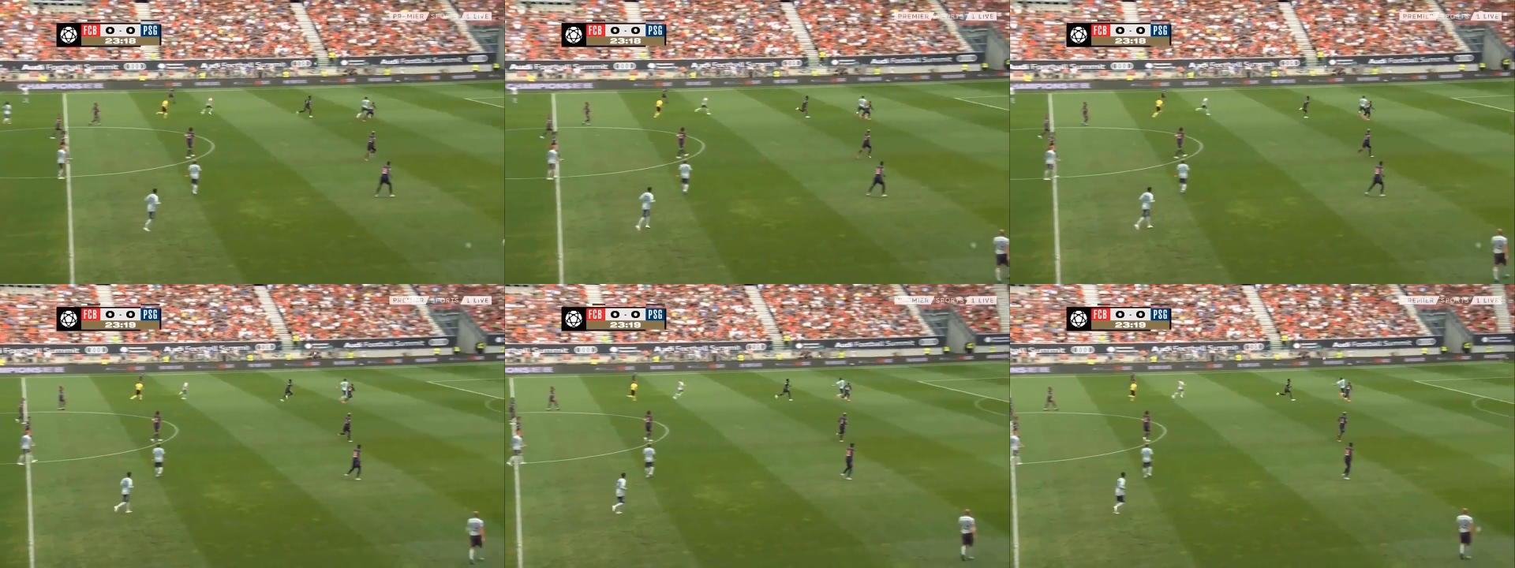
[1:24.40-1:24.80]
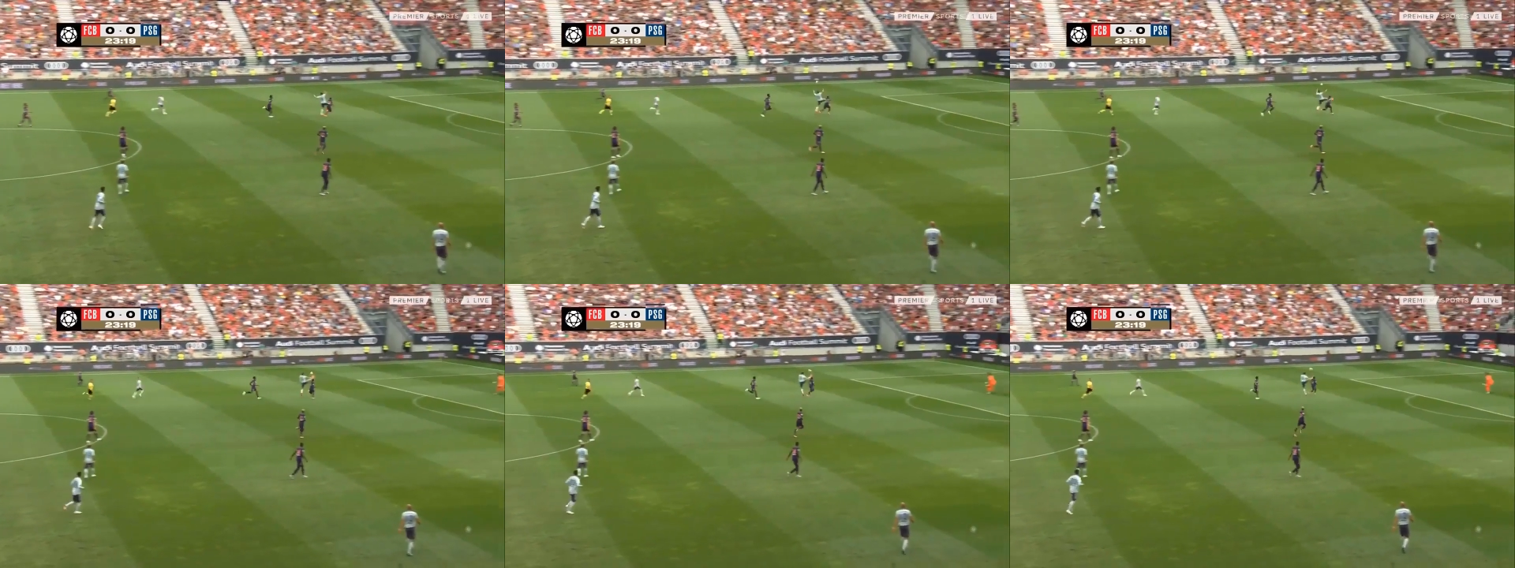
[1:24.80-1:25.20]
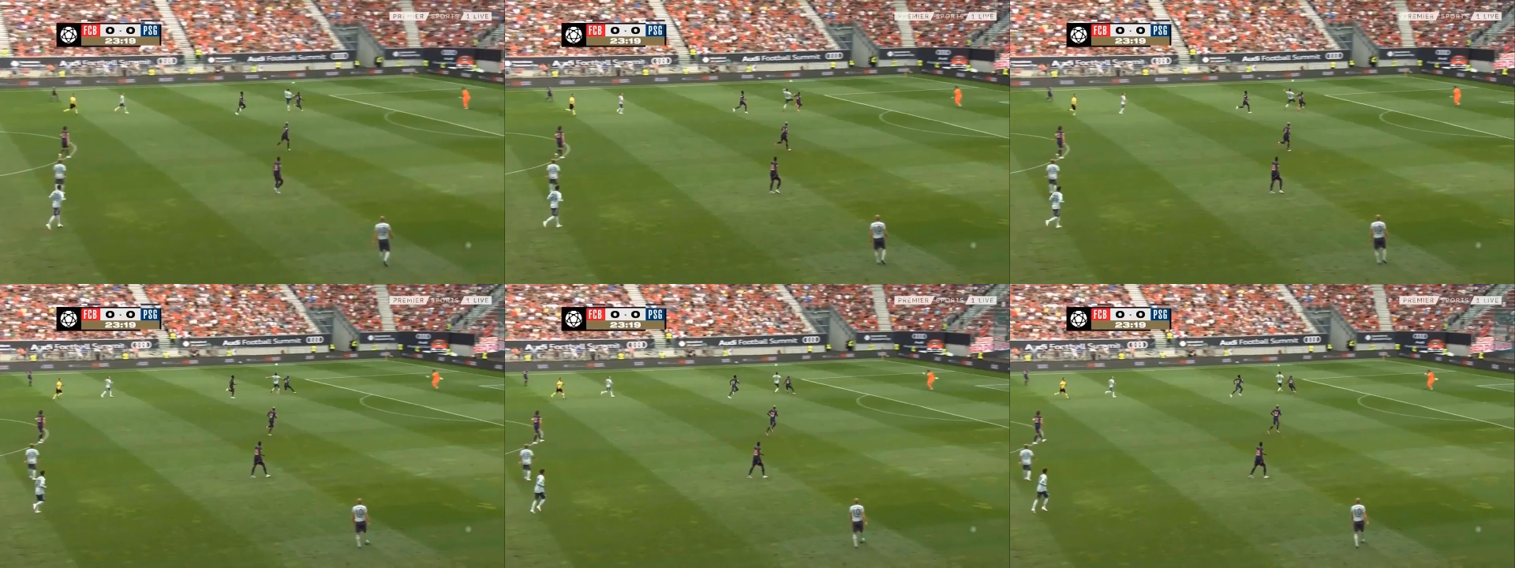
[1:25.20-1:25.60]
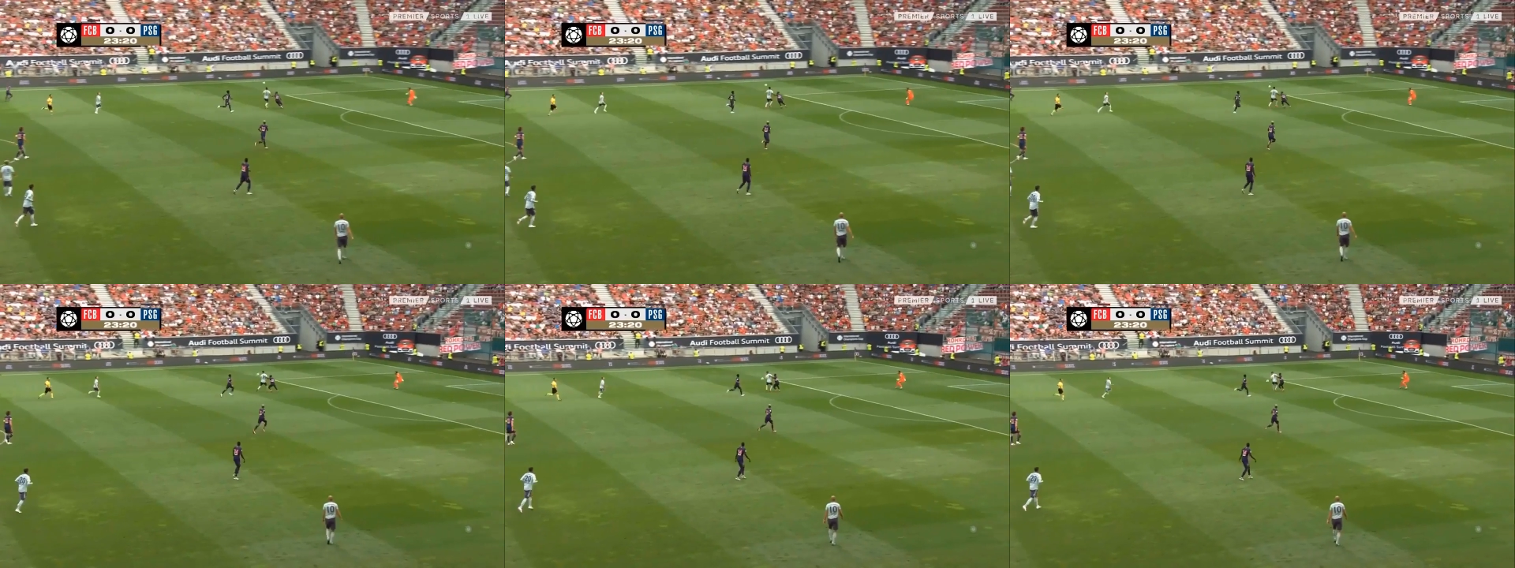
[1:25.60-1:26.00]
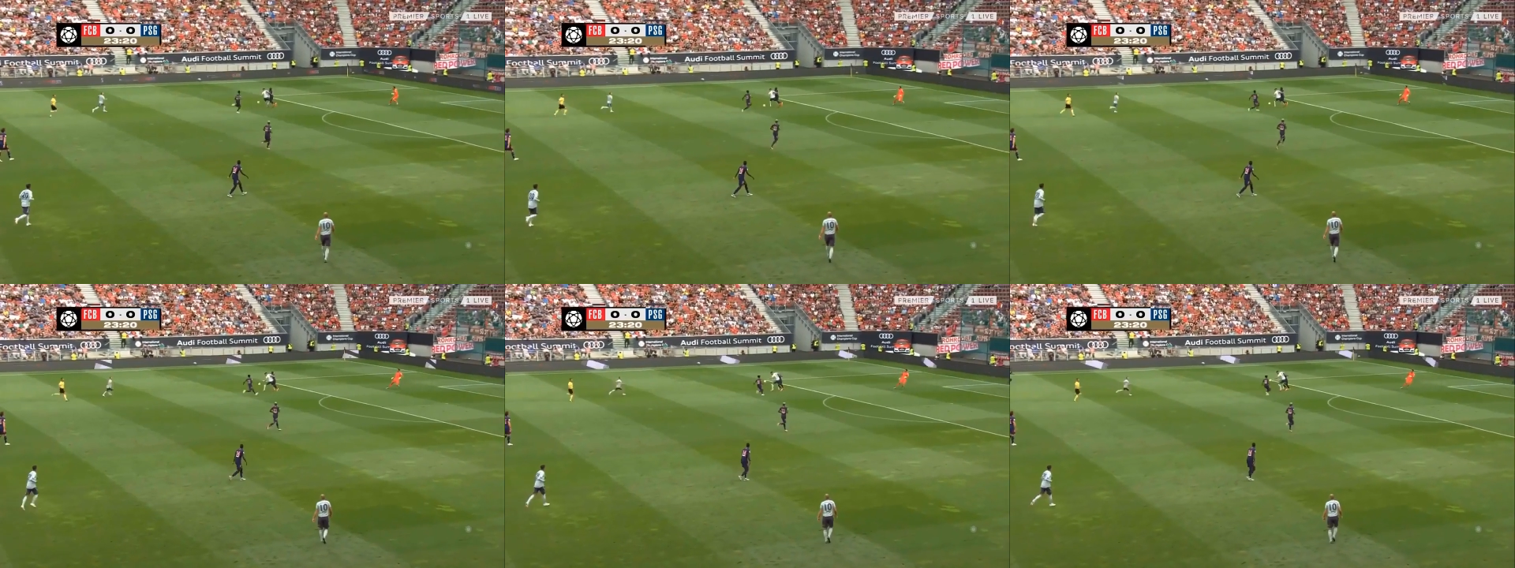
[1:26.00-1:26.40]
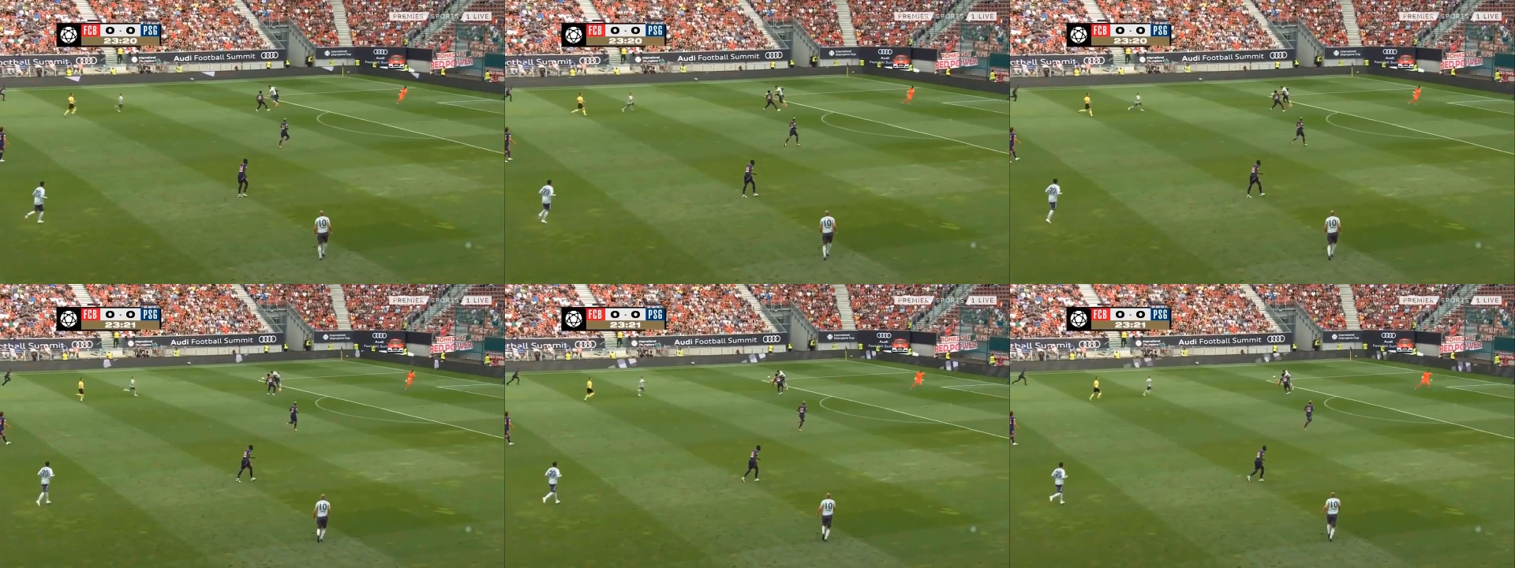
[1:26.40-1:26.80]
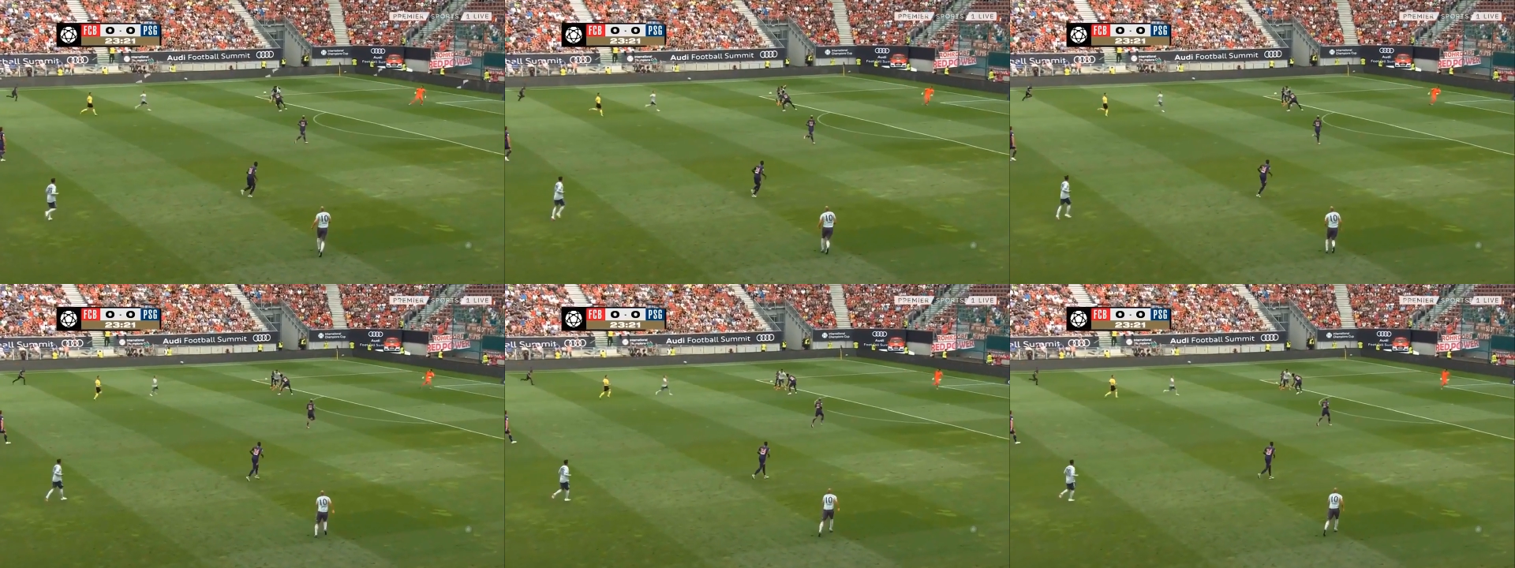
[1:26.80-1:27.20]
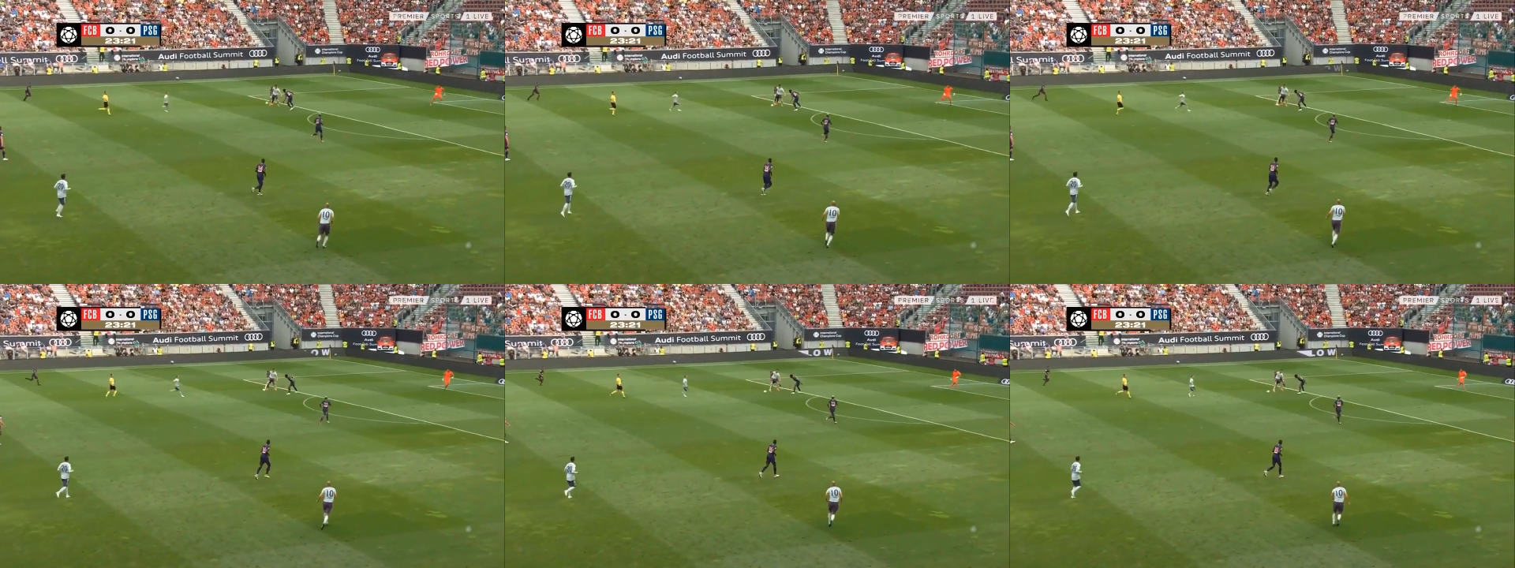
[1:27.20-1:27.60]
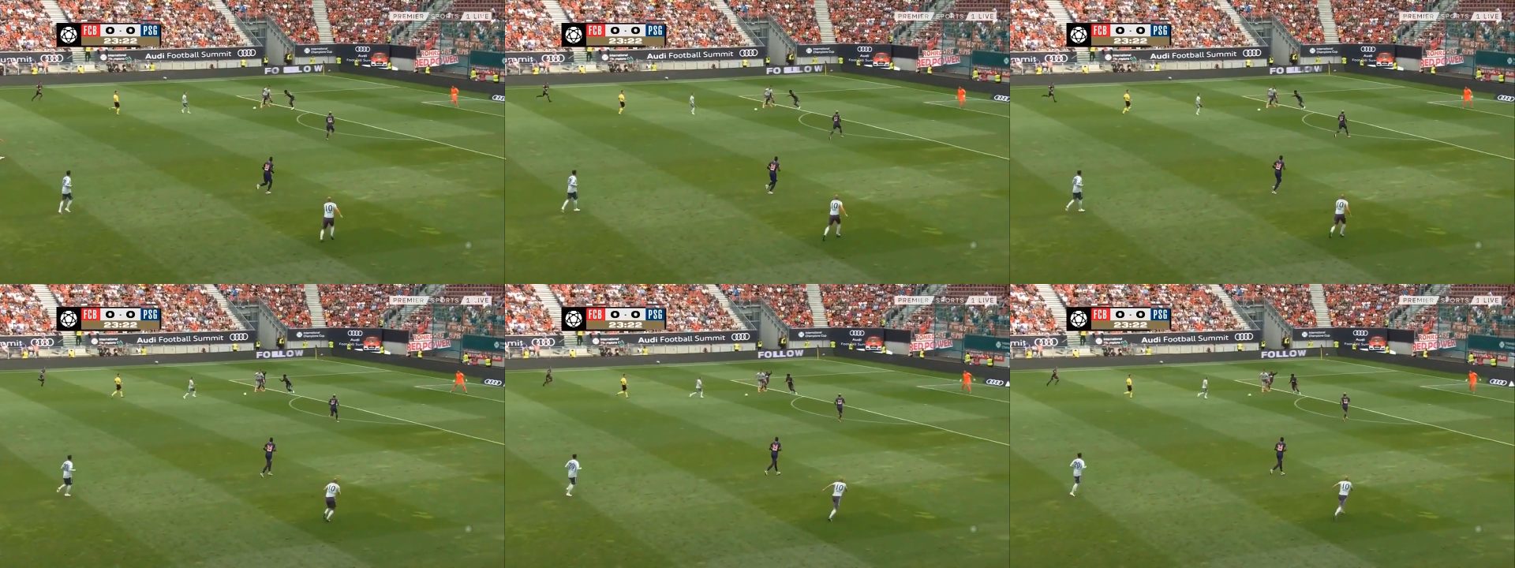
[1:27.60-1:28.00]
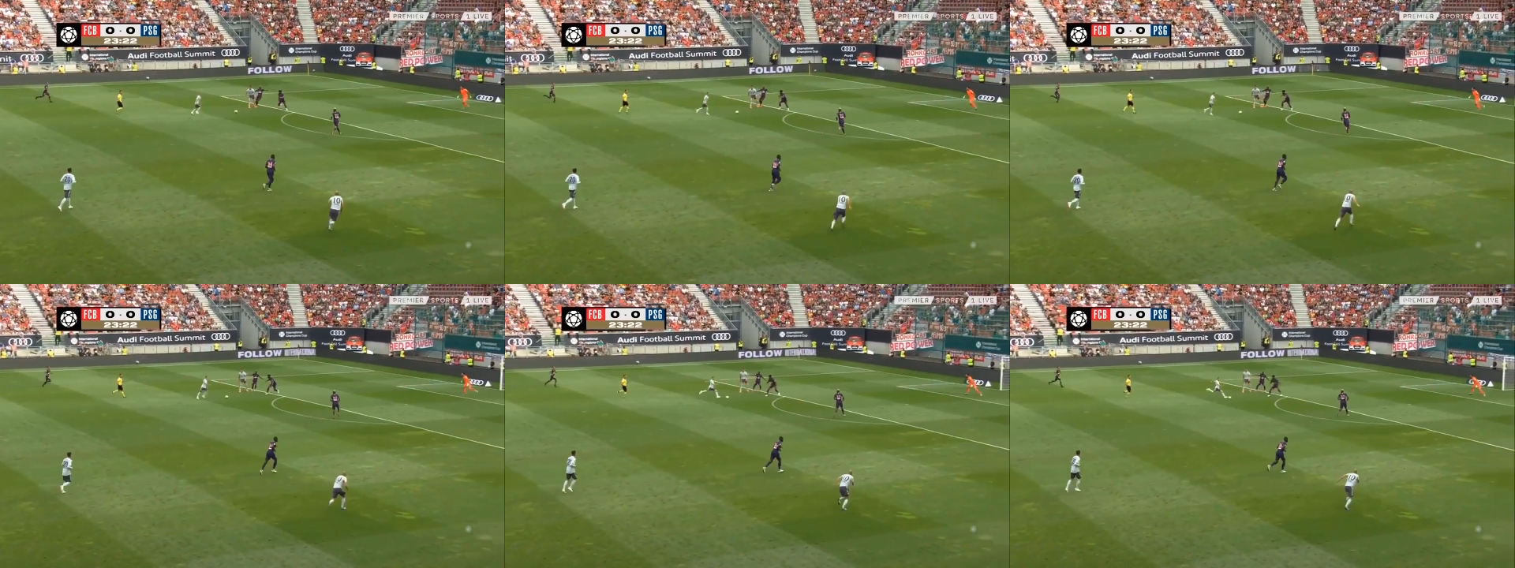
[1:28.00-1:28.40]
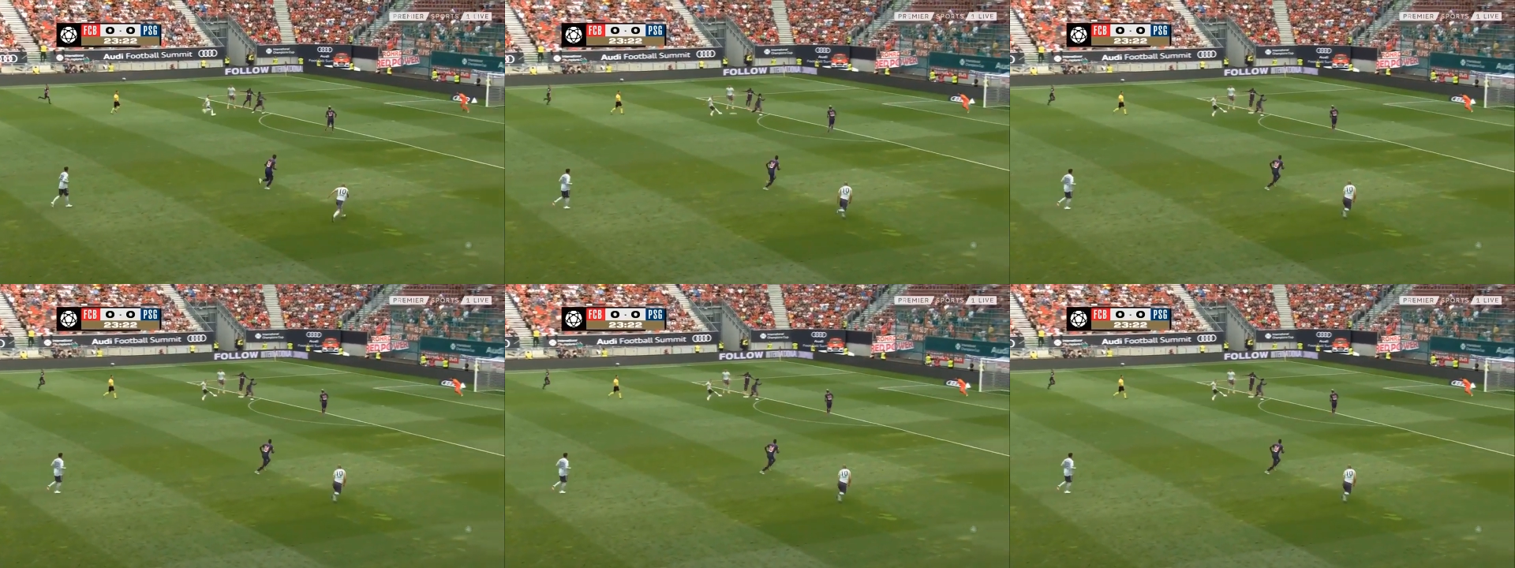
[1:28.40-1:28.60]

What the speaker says: Nobody's mouth can be seen.